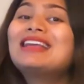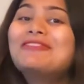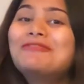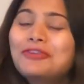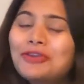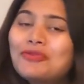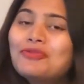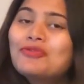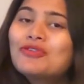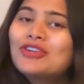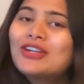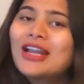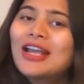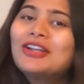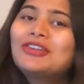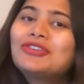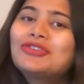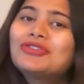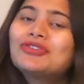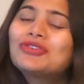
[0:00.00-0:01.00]
if you would
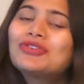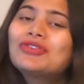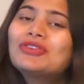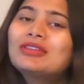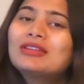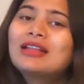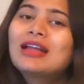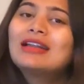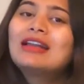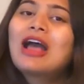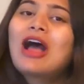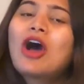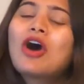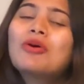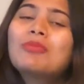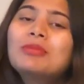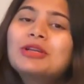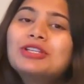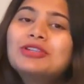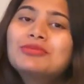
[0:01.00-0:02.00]
like to know that how
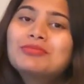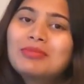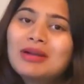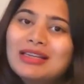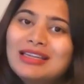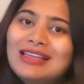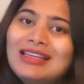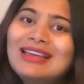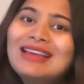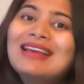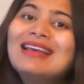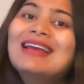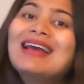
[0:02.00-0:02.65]
much money